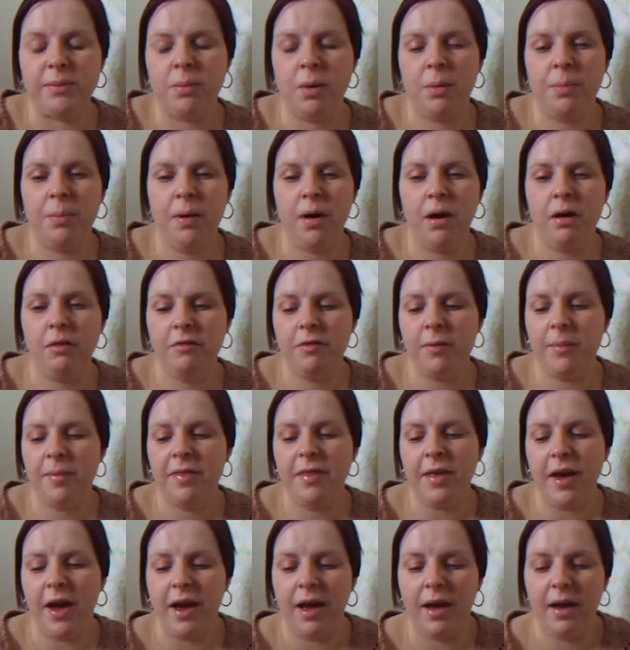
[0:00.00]
eyes. But apart
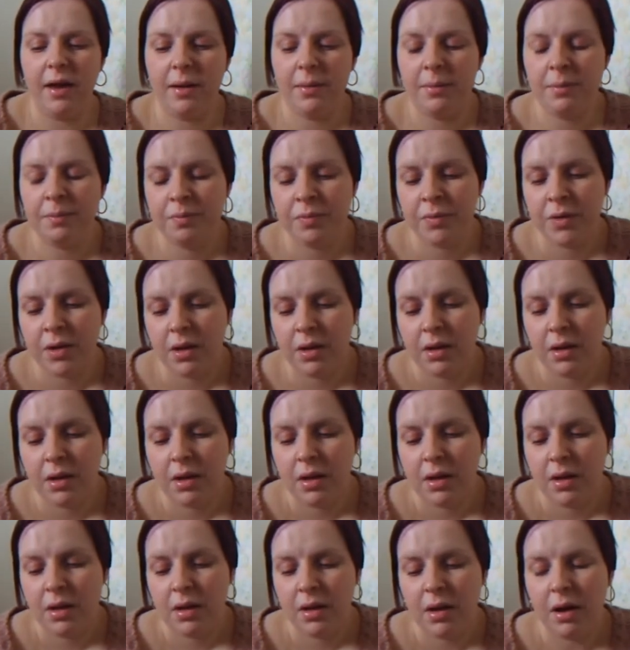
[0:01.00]
from that,
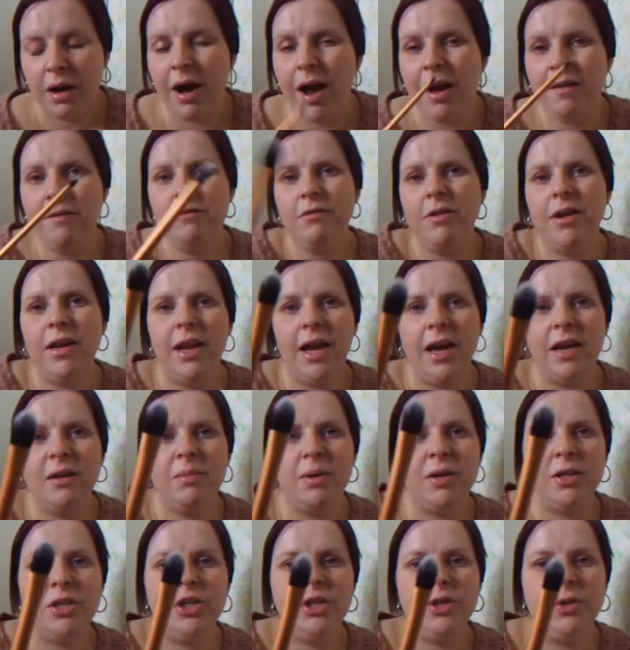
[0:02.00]
I haven't really
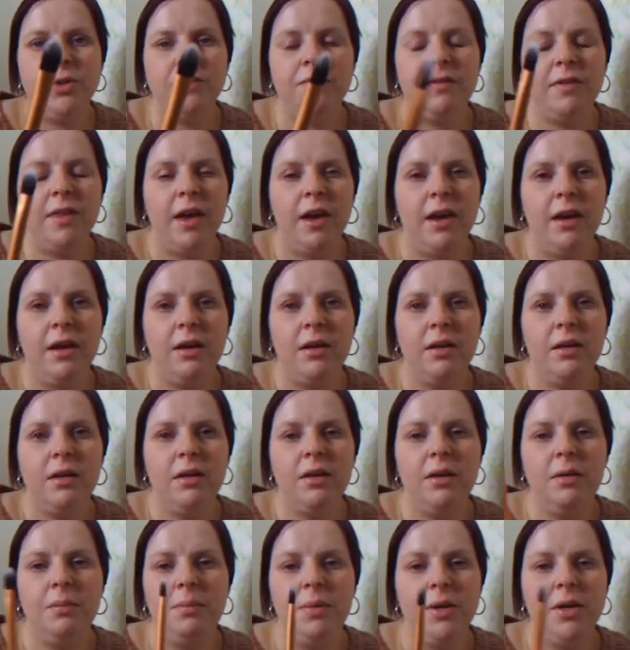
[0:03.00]
had much use for that,
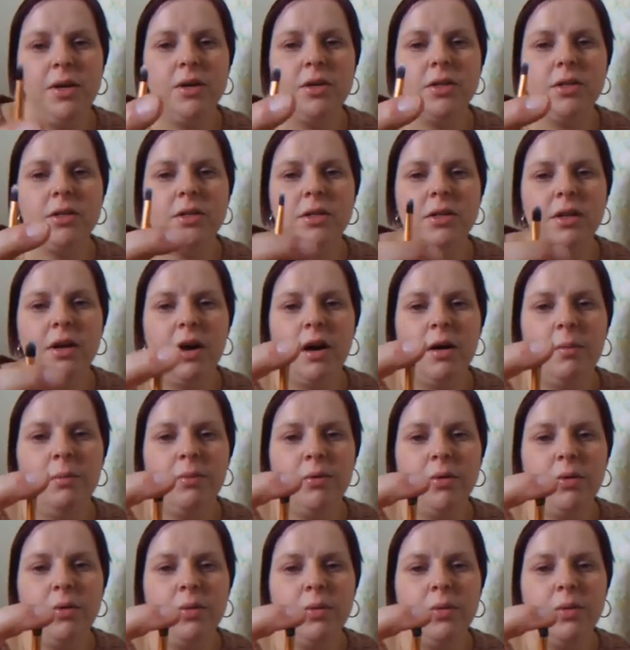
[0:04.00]
because I
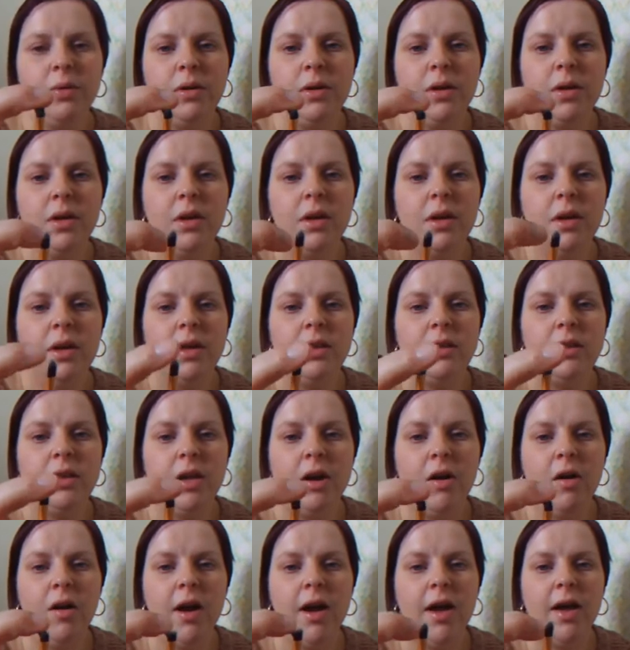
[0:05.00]
brought
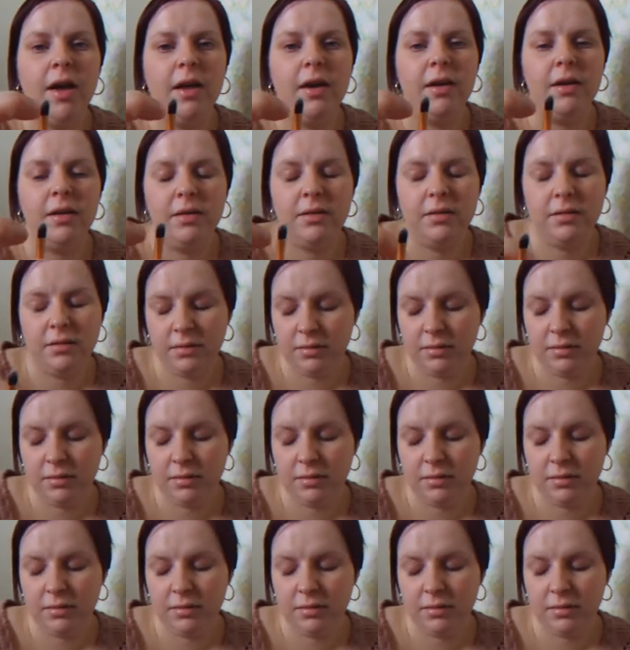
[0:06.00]
the eye